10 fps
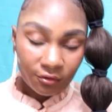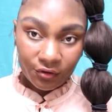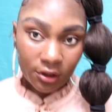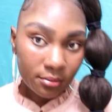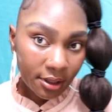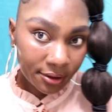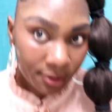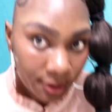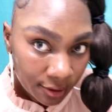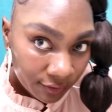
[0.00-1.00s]
I'm feeling my,
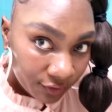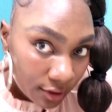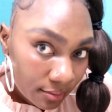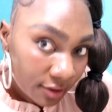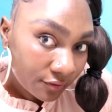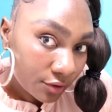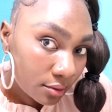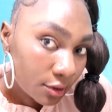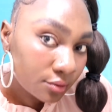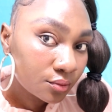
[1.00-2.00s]
feeling my,
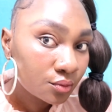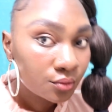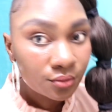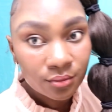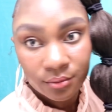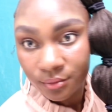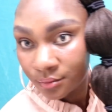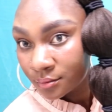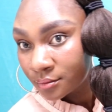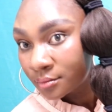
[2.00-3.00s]
feeling
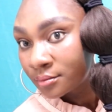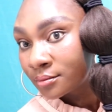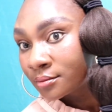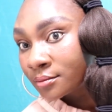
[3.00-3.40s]
my.